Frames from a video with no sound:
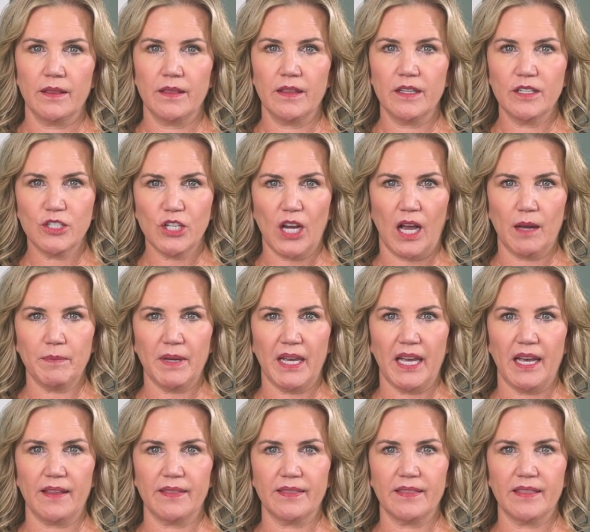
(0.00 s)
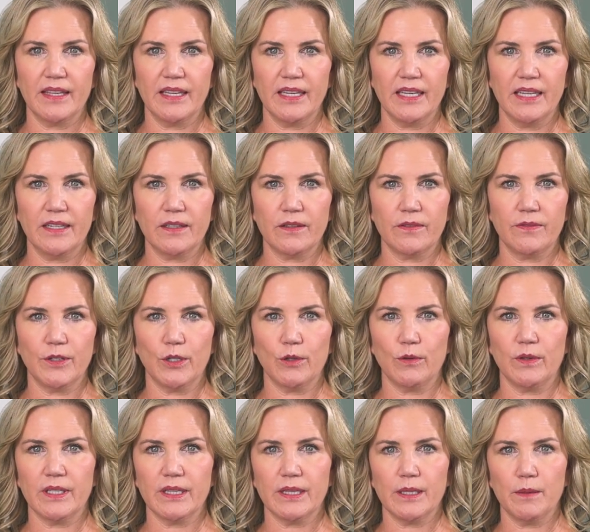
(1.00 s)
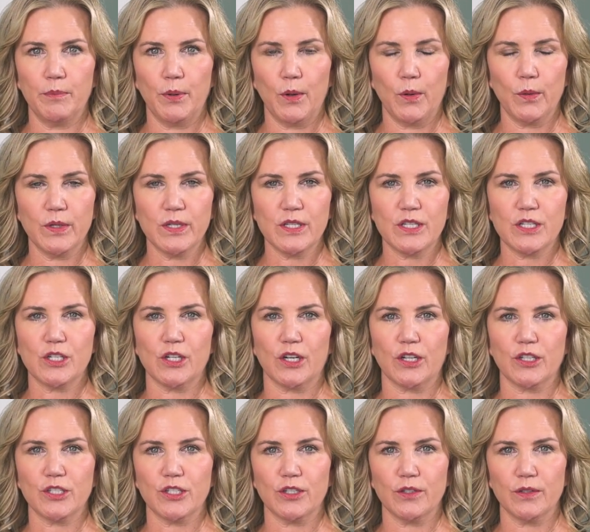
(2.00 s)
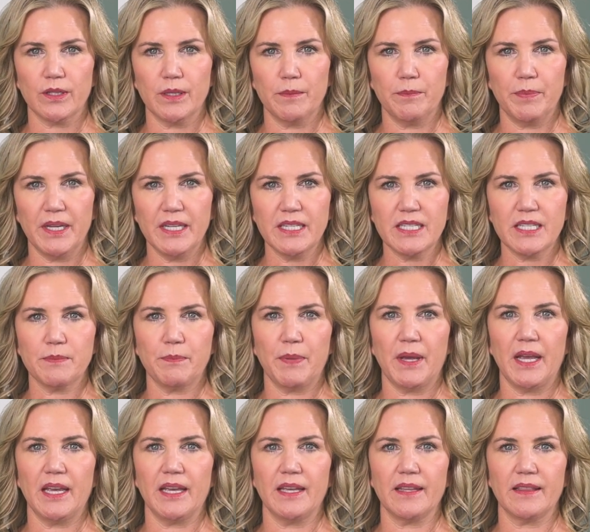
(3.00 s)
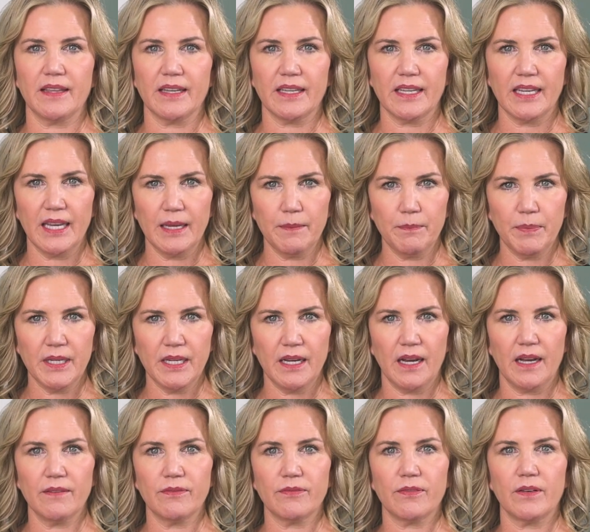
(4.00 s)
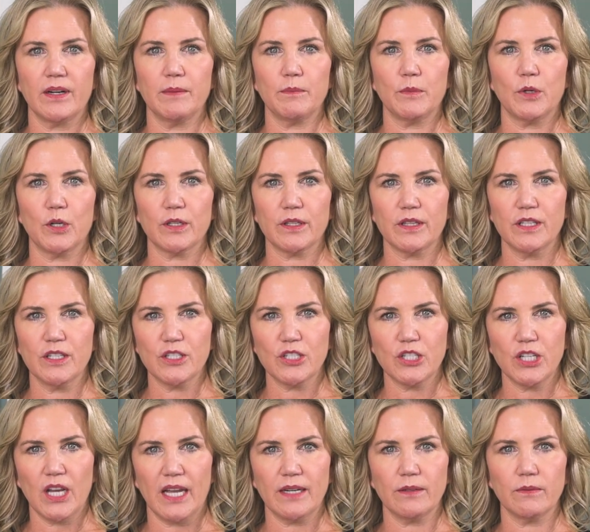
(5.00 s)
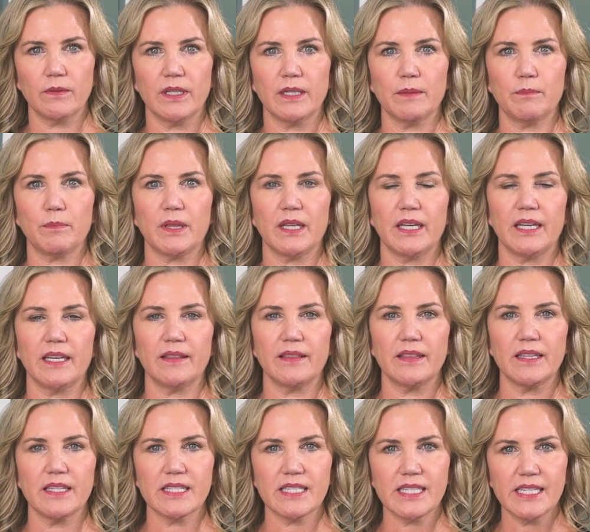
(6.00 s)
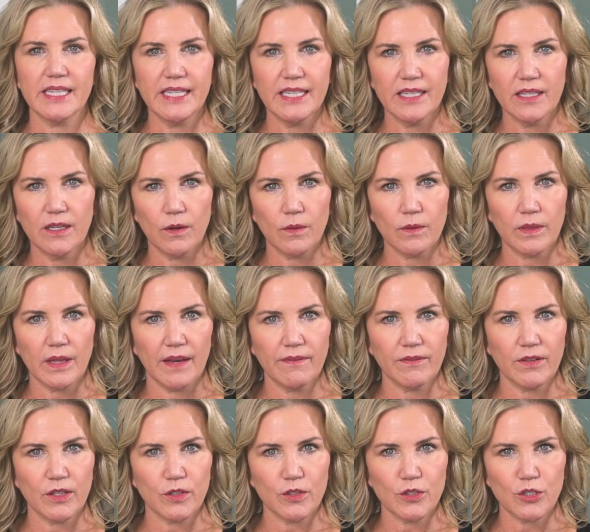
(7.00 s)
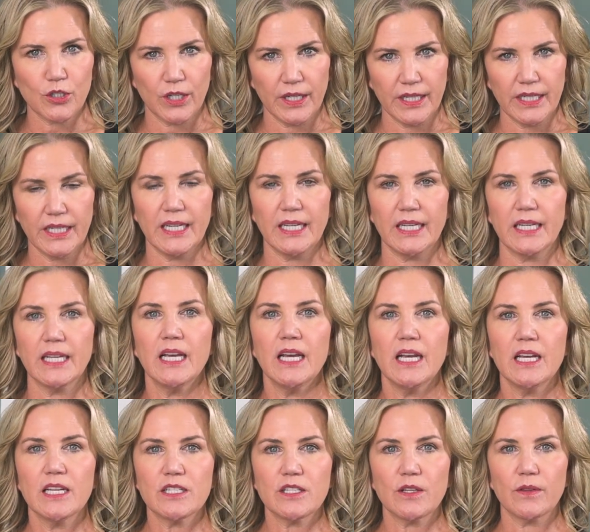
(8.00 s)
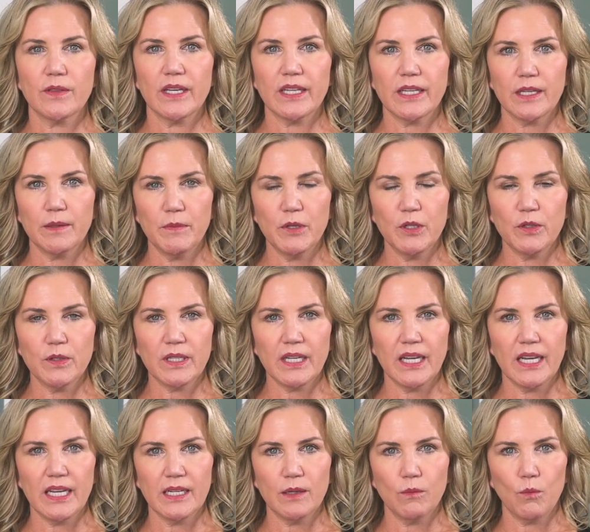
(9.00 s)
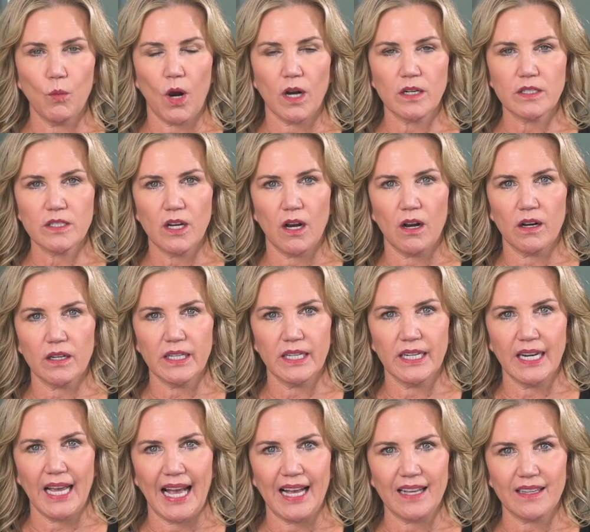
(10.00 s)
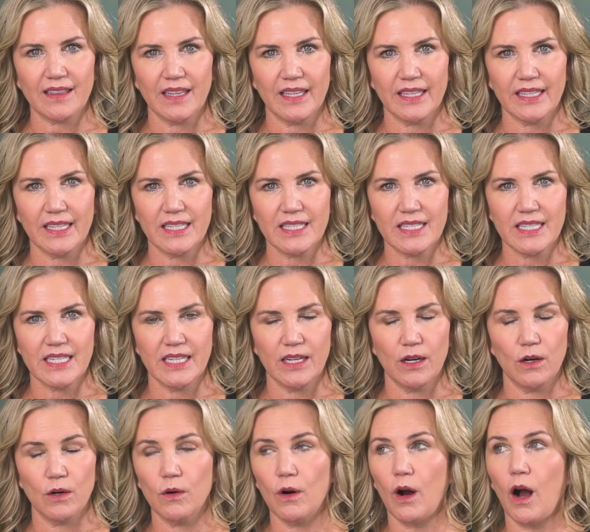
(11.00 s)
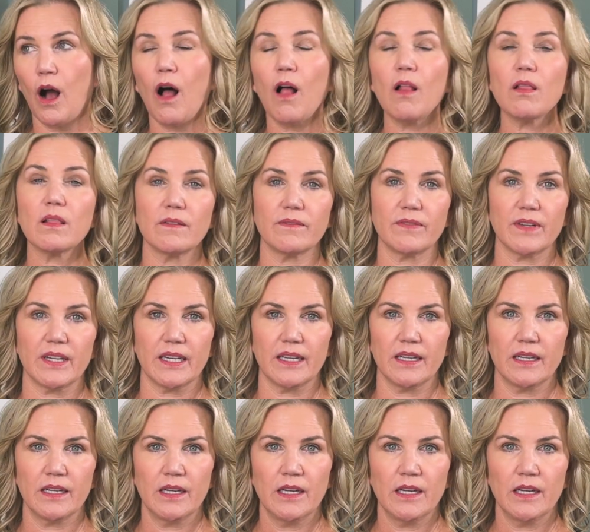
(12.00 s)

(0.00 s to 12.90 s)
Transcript: The job ad, the interviewing, the bonus structure, the base pay, the KPI framework, the shadowing plan, the CEO level training so they communicate and walk, talk, and act like a CEO, all of it.